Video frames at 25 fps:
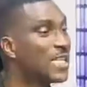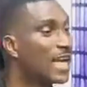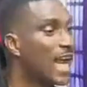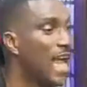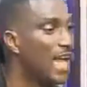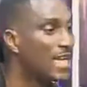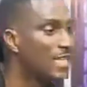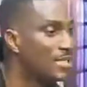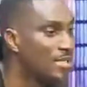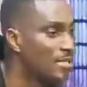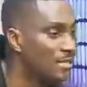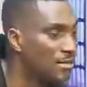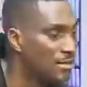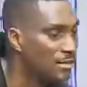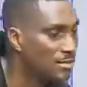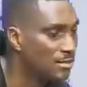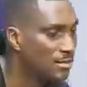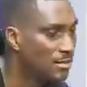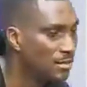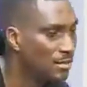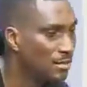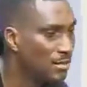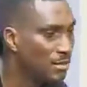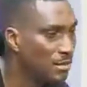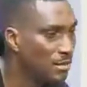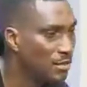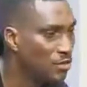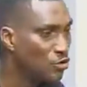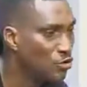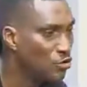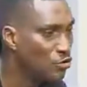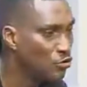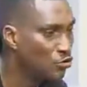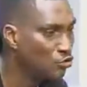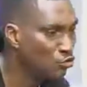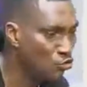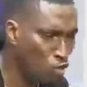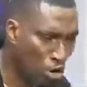learning,
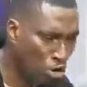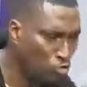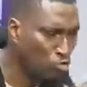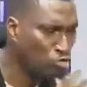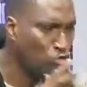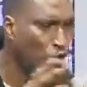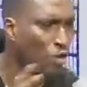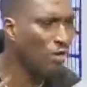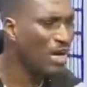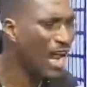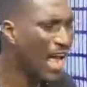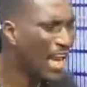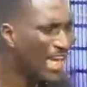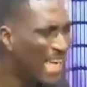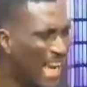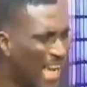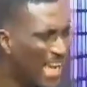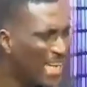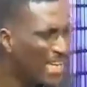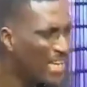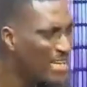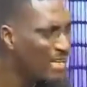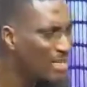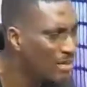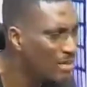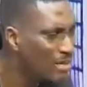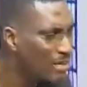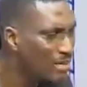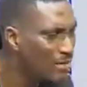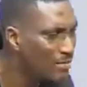structural learning.